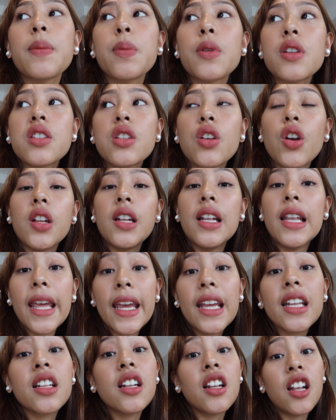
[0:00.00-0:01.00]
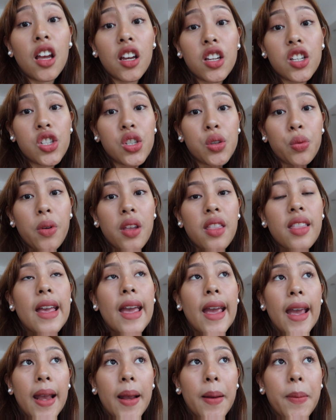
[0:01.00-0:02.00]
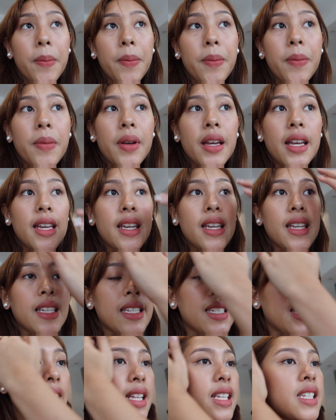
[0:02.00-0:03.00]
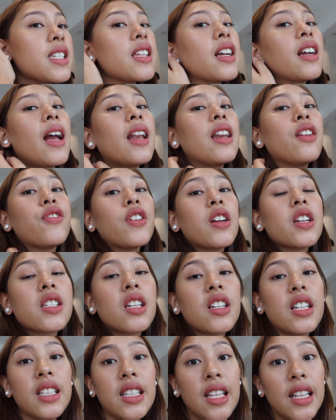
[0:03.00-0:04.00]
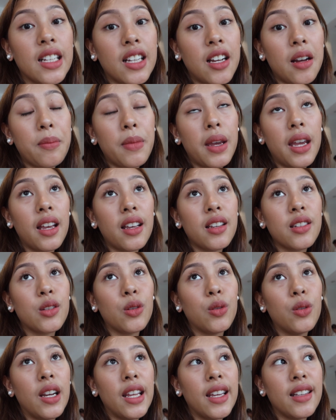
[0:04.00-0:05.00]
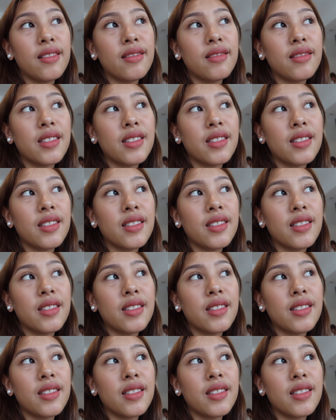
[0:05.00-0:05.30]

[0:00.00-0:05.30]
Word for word: Tapos yun, late lunch with him since nag-anniversary din kami. So late